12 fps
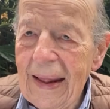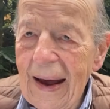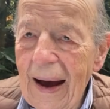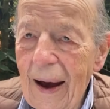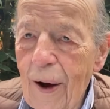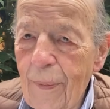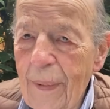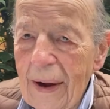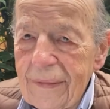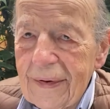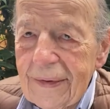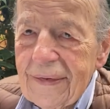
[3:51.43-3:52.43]
I hope I
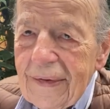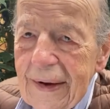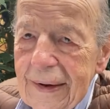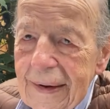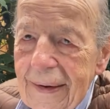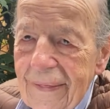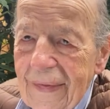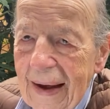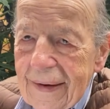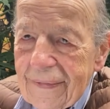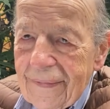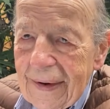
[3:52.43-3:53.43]
succeed.
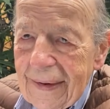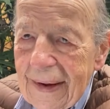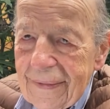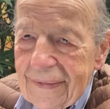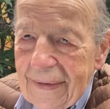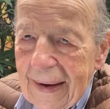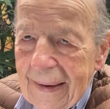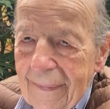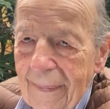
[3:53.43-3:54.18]
Thanks for listening.